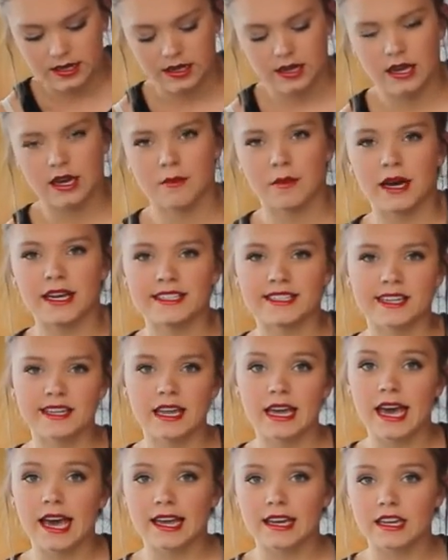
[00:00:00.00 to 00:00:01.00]
I did
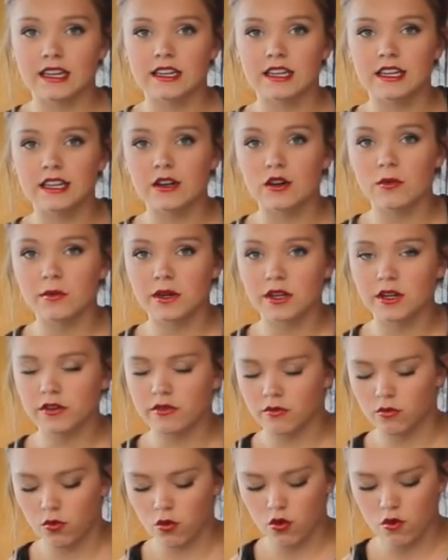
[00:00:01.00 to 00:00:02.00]
add a little bit
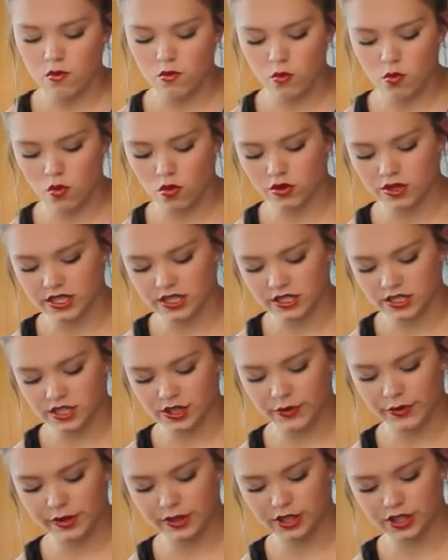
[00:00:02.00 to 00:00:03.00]
of warm water
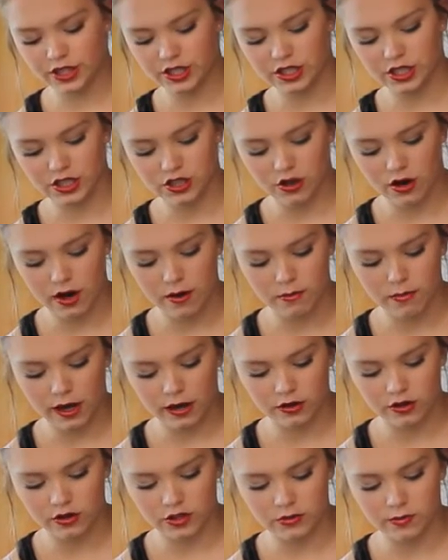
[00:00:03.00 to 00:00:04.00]
to it just to try and
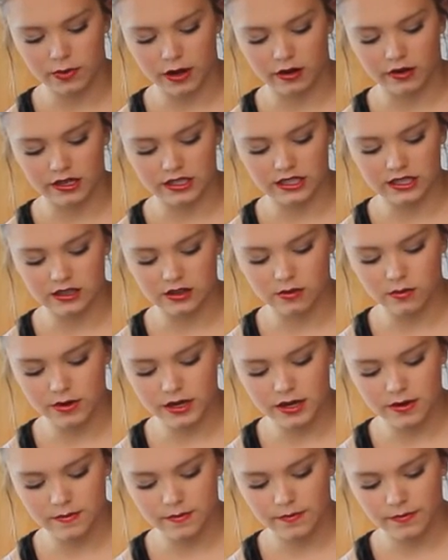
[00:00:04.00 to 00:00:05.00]
melt those berries a little
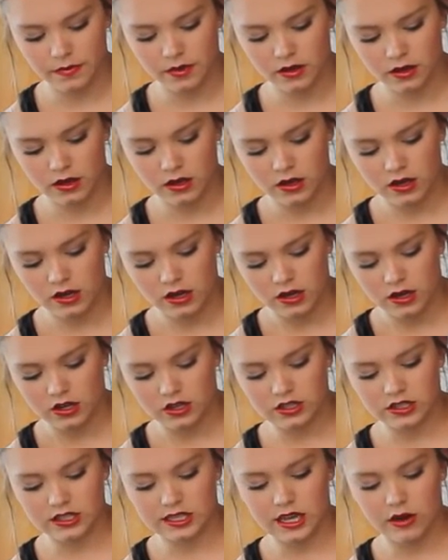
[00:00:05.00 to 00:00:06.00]
bit,
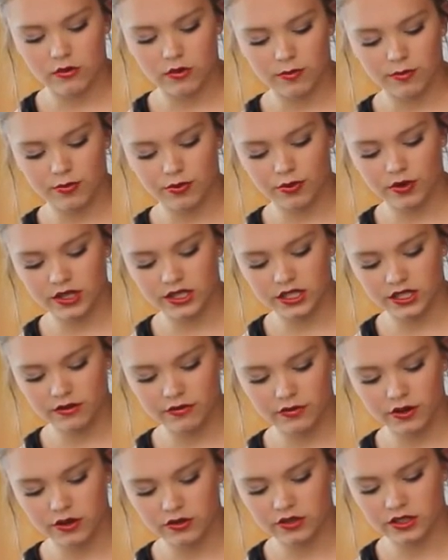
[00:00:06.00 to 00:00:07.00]
because they were pretty
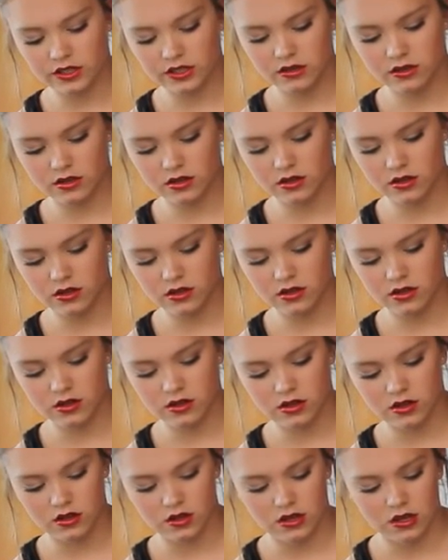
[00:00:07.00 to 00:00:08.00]
frozen.
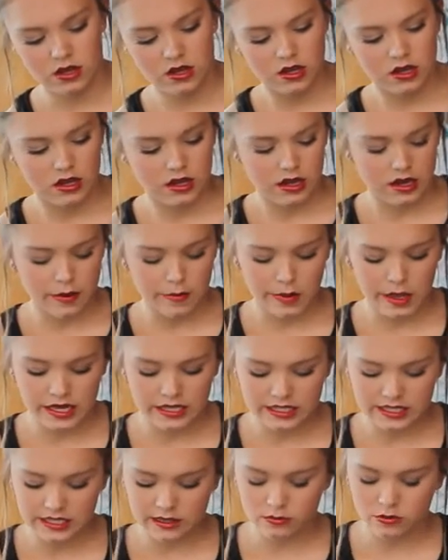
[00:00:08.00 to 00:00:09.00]

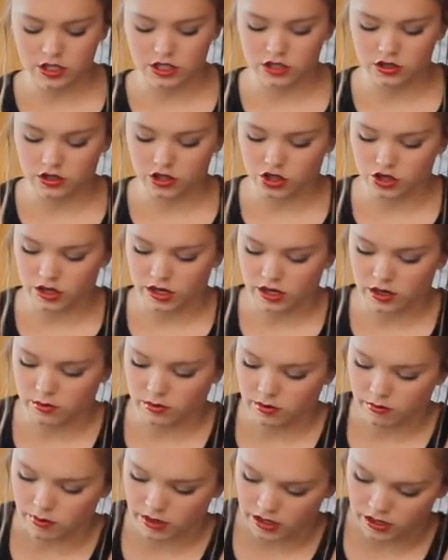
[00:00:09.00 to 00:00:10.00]
That seemed to do the trick a
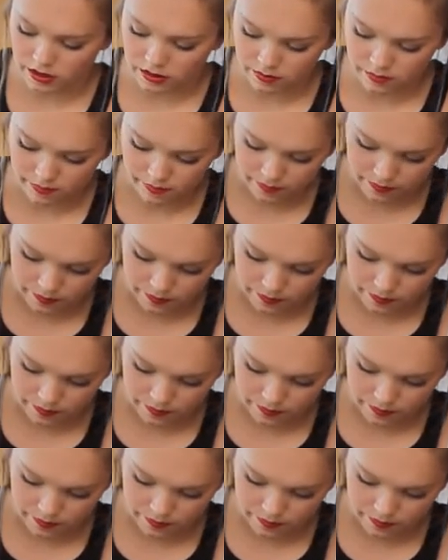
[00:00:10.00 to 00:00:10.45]
bit better.